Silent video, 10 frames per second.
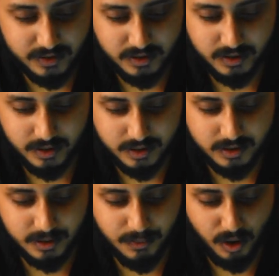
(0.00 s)
This
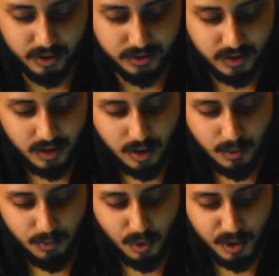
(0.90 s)
is the box.
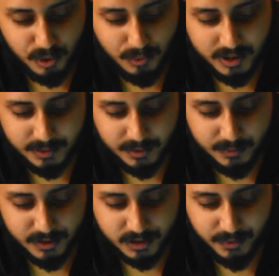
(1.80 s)
Maono
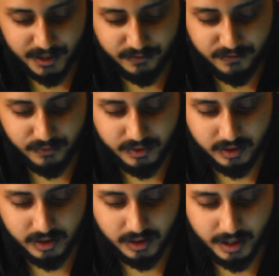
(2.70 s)
multi-purpose
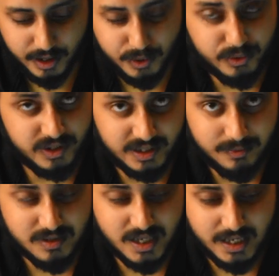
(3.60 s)
microphone, the
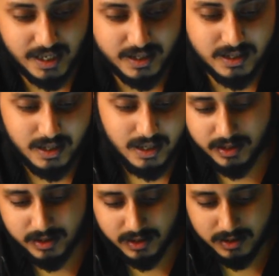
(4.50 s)
AU-CM10S, and
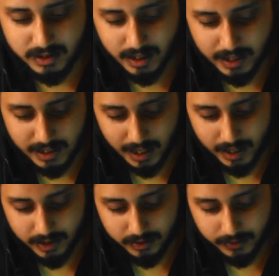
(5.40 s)
this is the
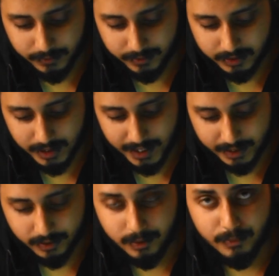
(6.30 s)
entire
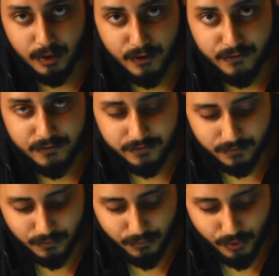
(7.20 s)
diagram
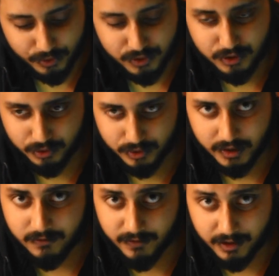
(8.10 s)
of what you
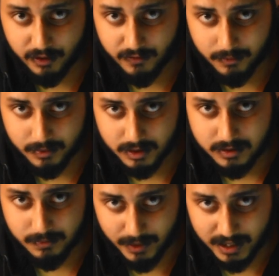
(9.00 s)
can find out from
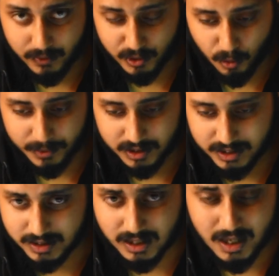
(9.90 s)
this mic when you open the
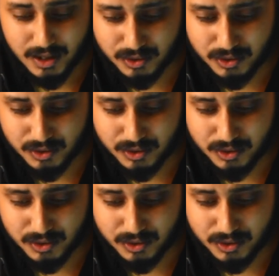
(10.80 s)
sets.